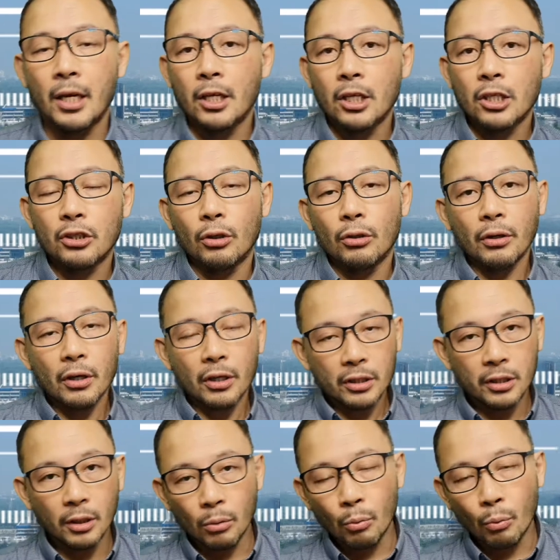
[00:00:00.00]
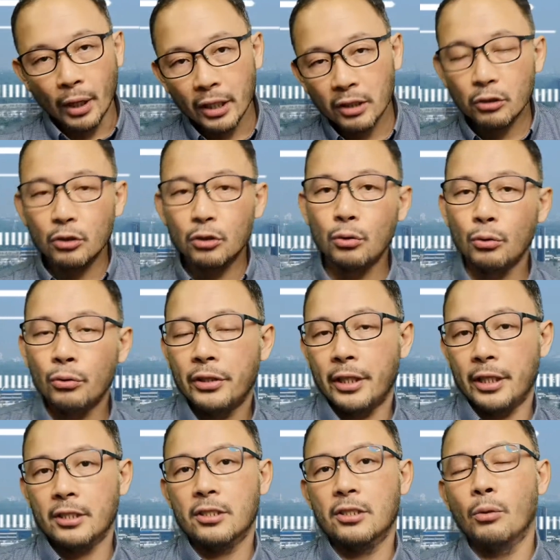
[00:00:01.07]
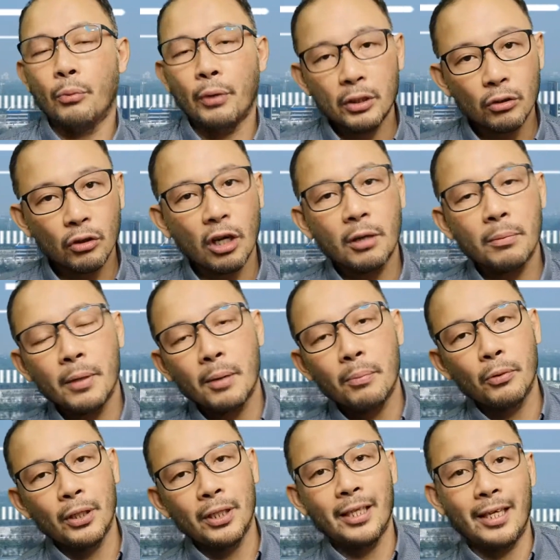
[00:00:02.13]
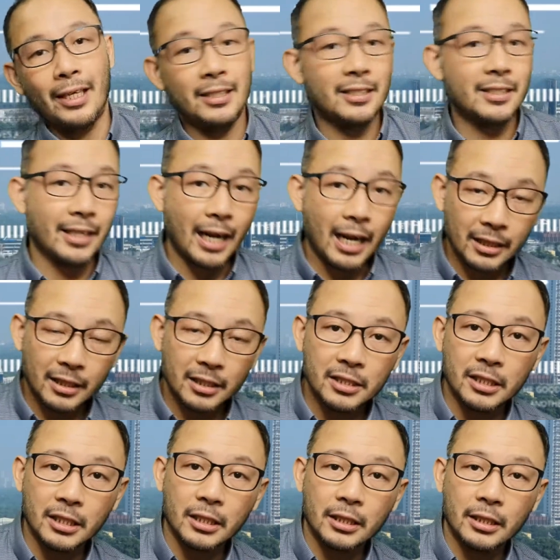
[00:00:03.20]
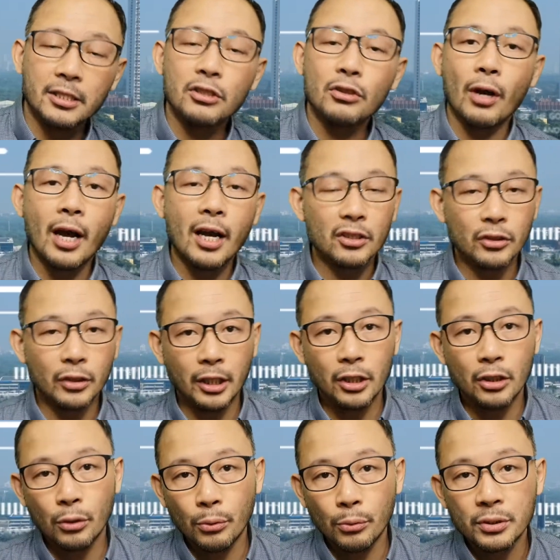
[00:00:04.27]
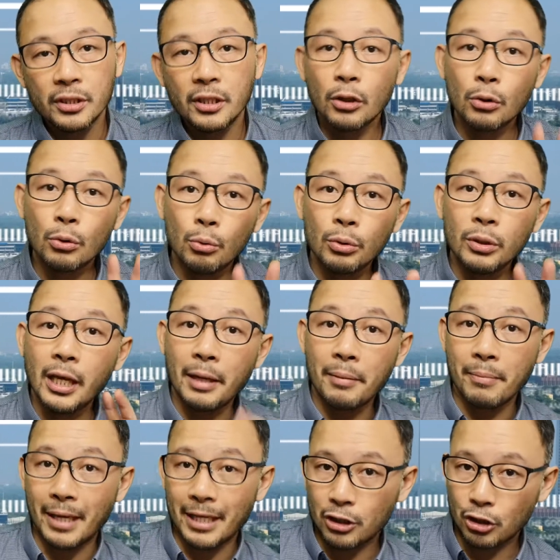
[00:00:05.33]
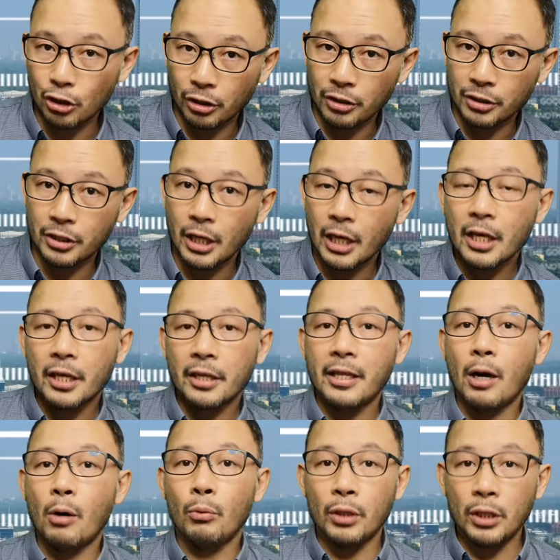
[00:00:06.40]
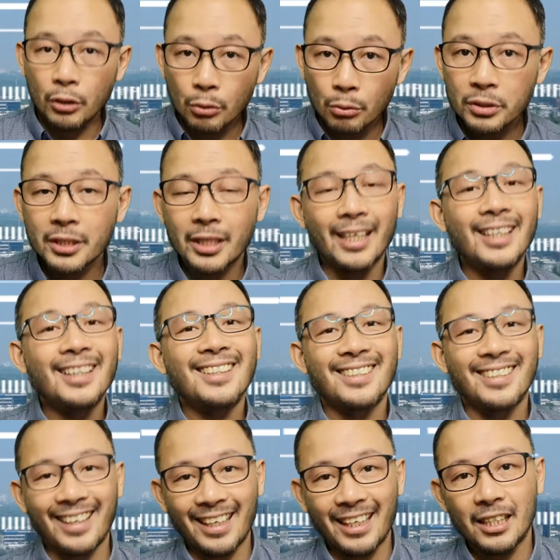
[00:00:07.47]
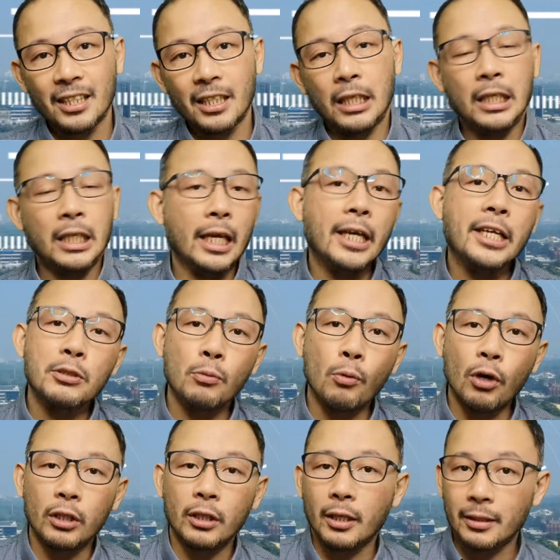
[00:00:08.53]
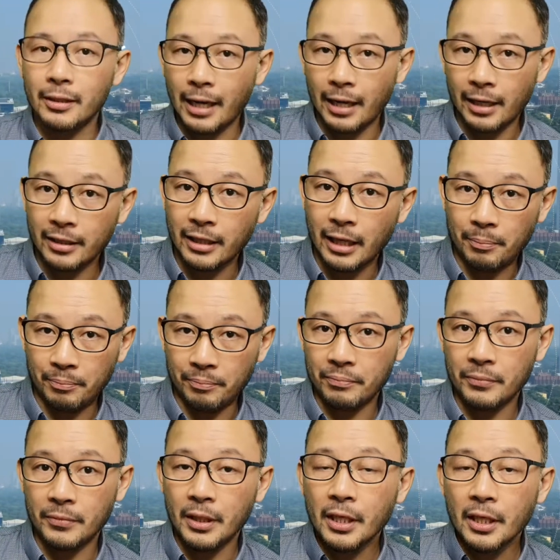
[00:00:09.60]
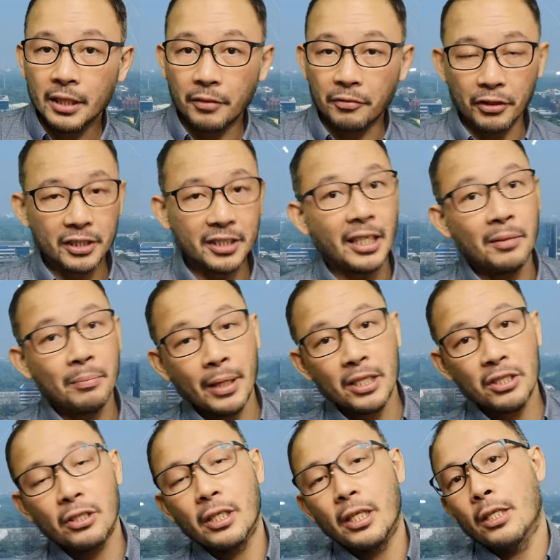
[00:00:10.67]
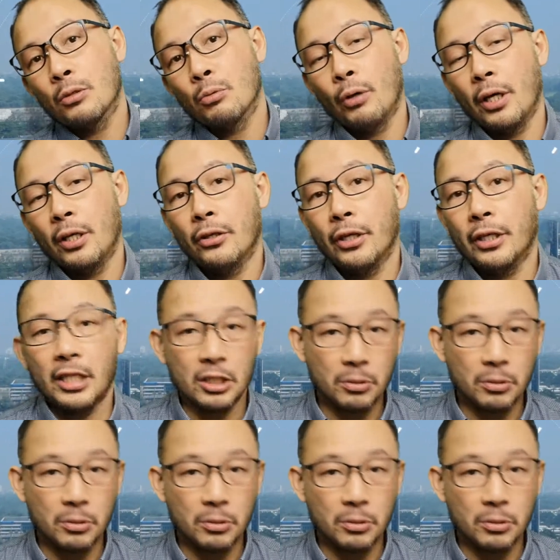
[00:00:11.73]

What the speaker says: So the way to do this, the way to come up with a strategy is to actually use the 2 dimensions that we use in creating a SWOT diagram. The first dimension is whether it is